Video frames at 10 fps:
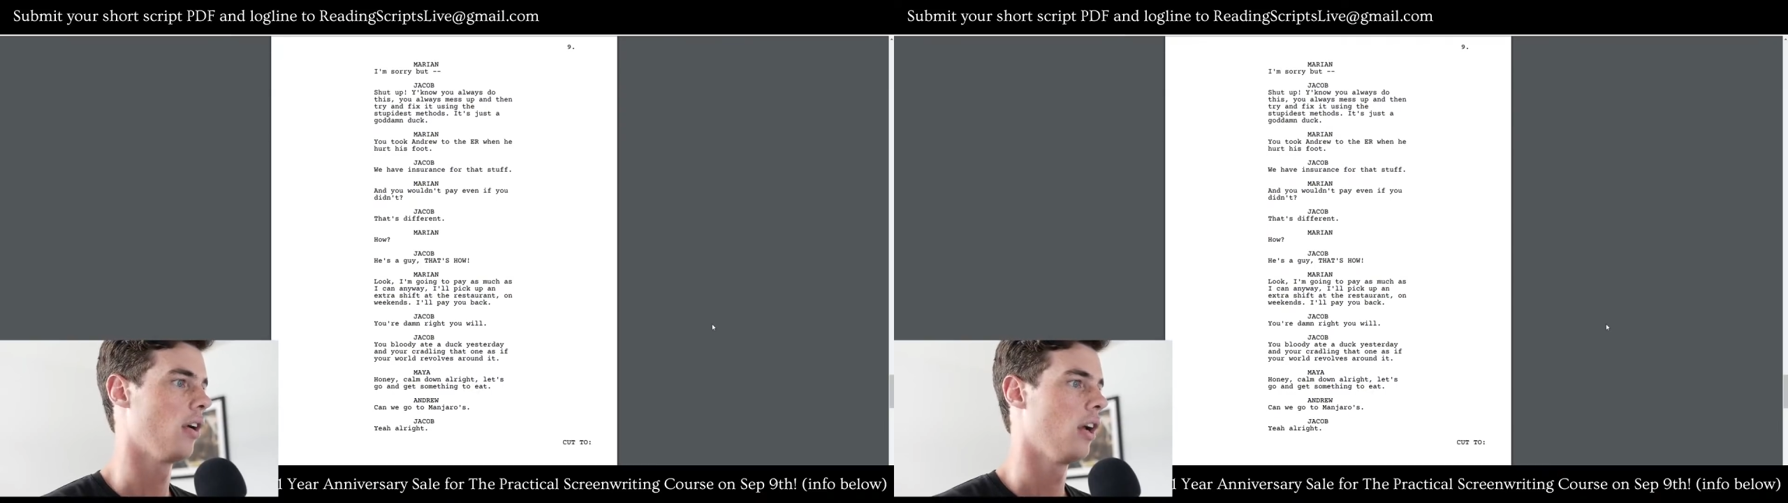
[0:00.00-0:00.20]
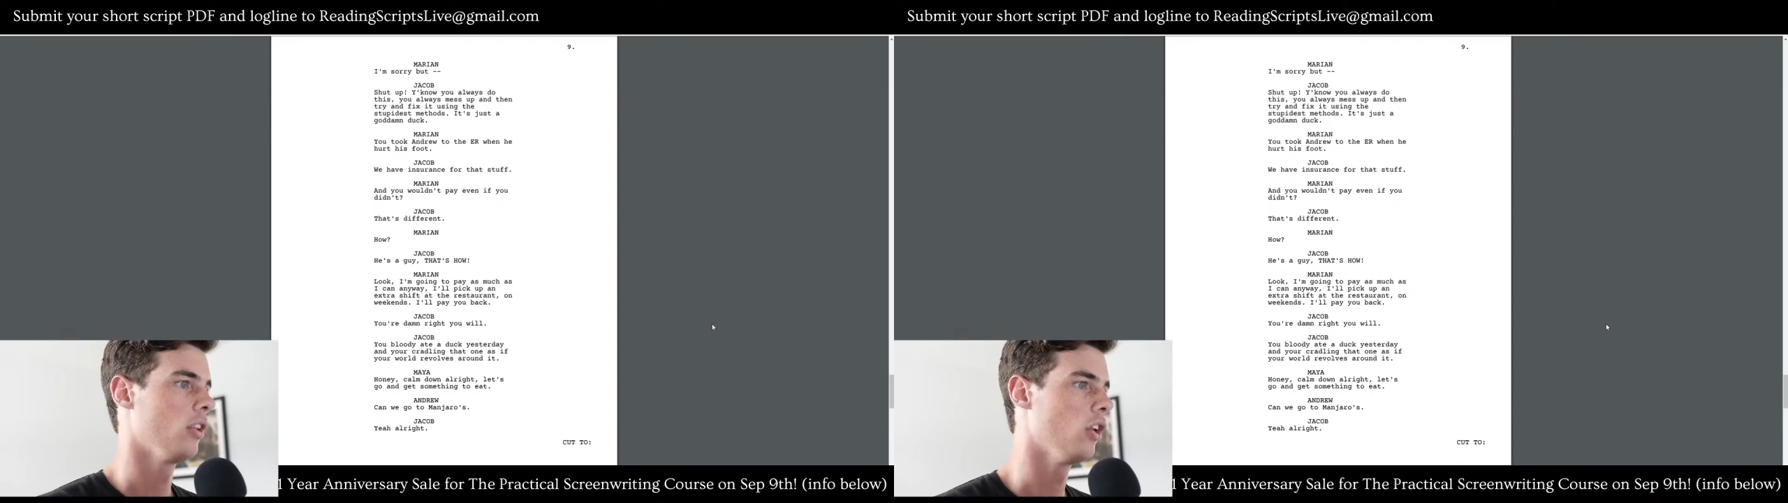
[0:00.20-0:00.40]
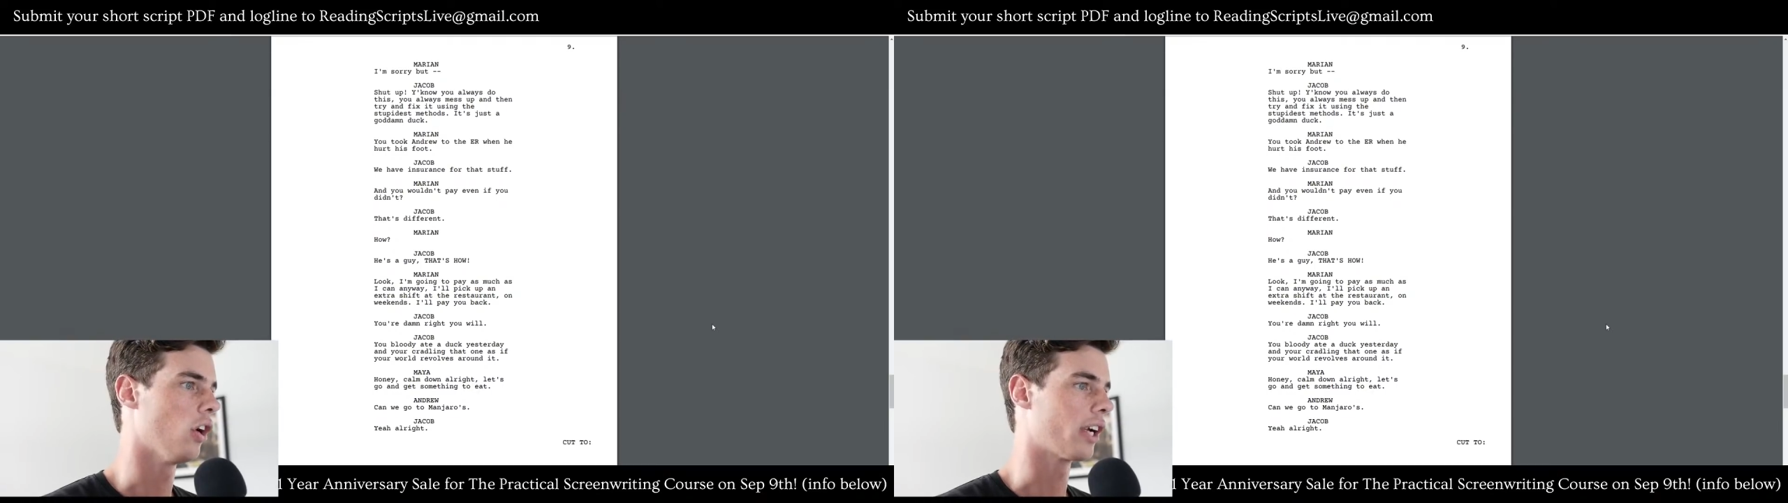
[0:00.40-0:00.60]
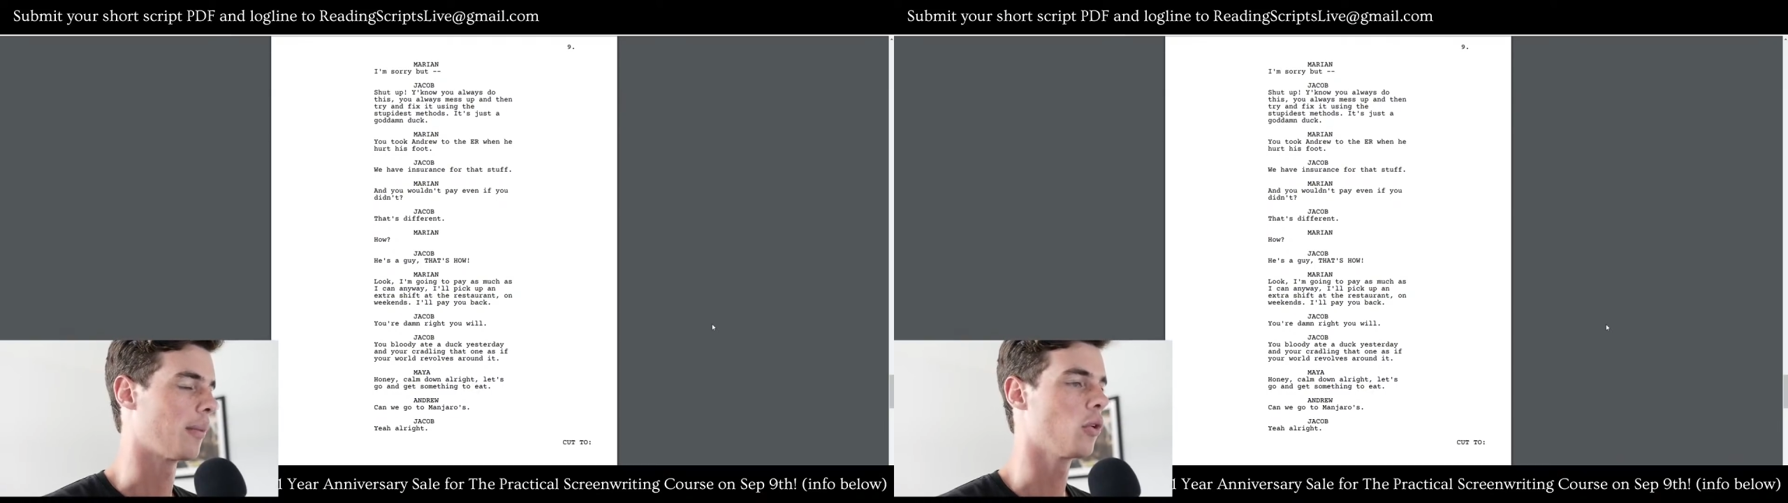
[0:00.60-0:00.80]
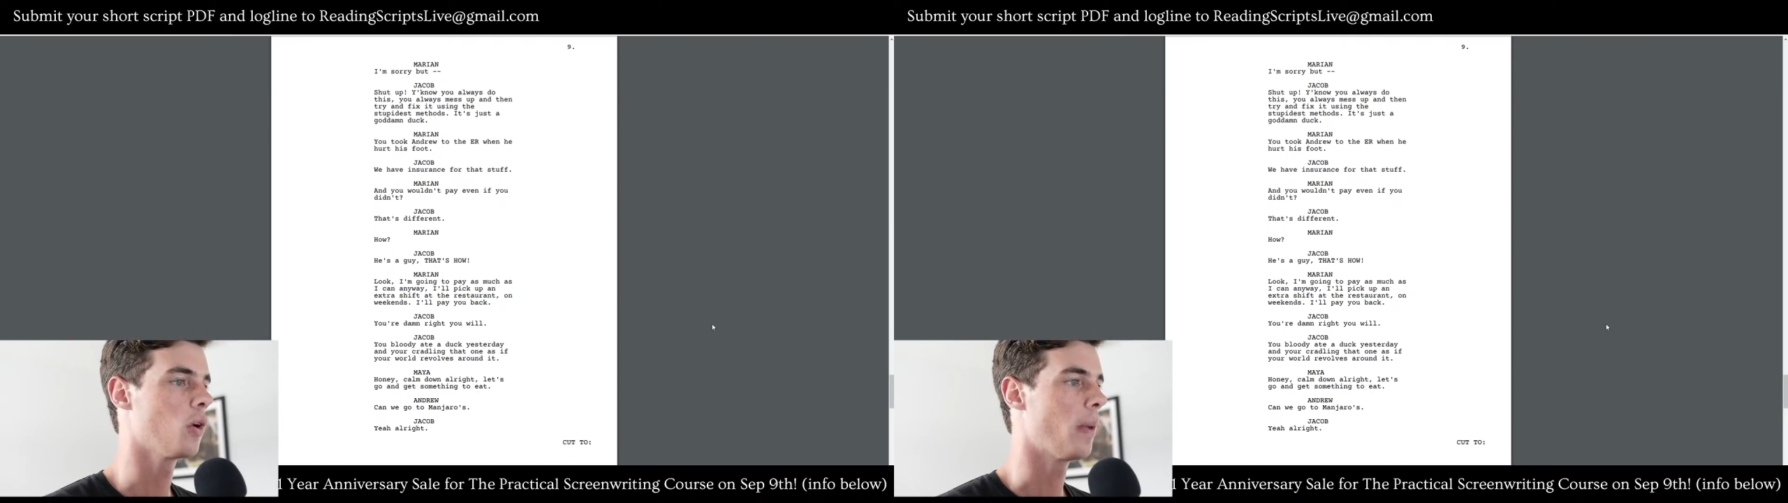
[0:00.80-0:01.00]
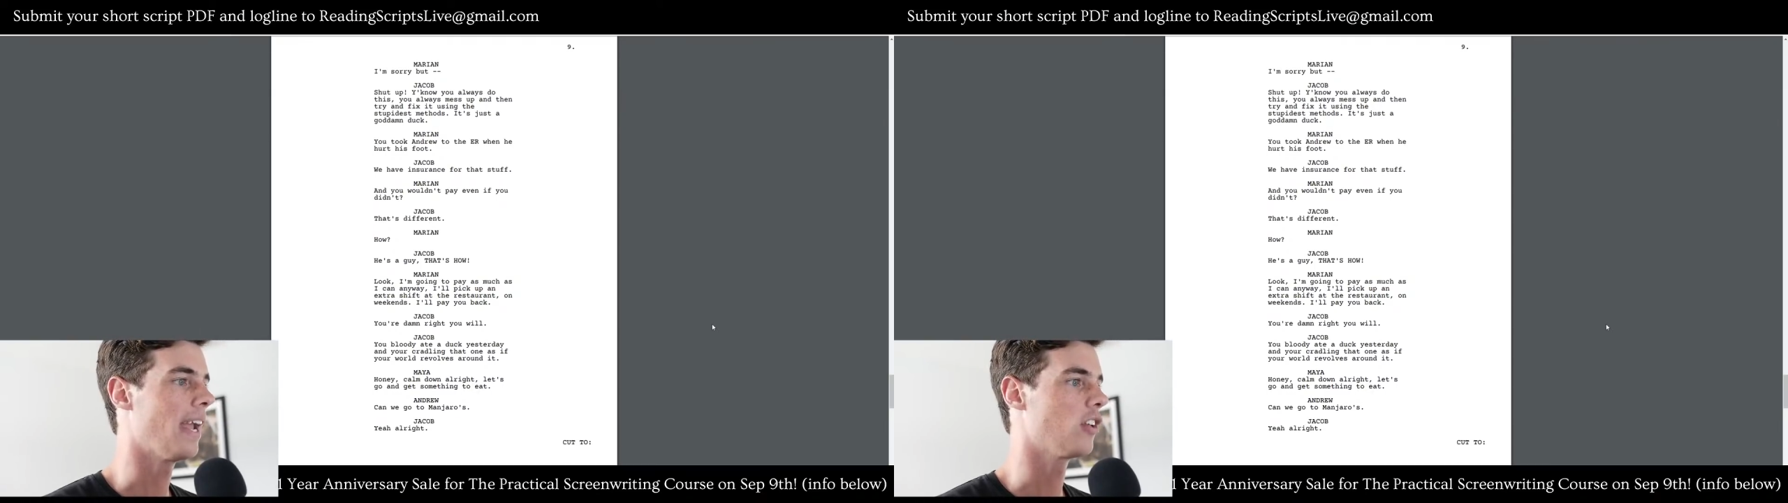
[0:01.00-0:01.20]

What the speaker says: Look, I'm going to pay as